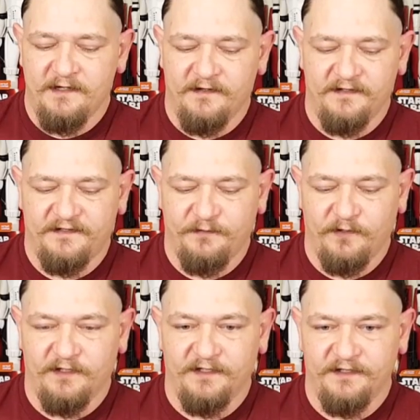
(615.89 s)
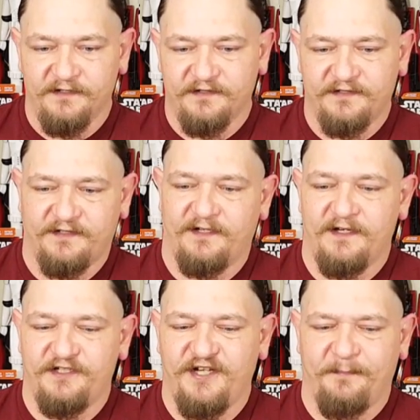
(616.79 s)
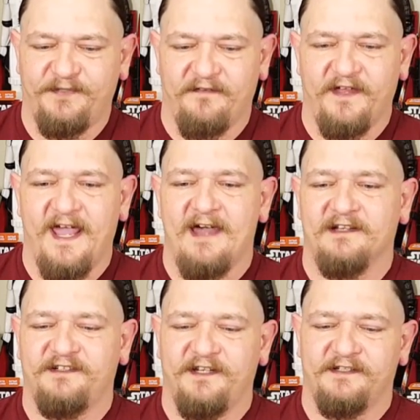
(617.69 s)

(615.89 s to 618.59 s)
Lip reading: This was Ships of the Galaxy.